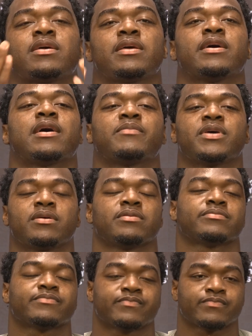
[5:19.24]
Yeah, I mean,
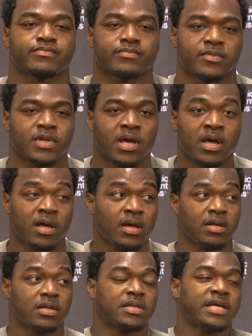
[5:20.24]

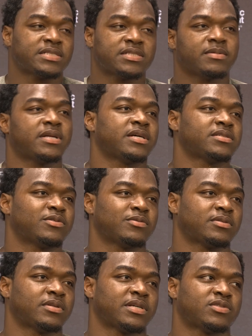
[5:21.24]
that's something that's
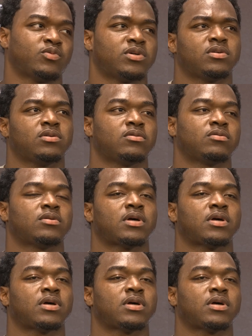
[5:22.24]
that's well known.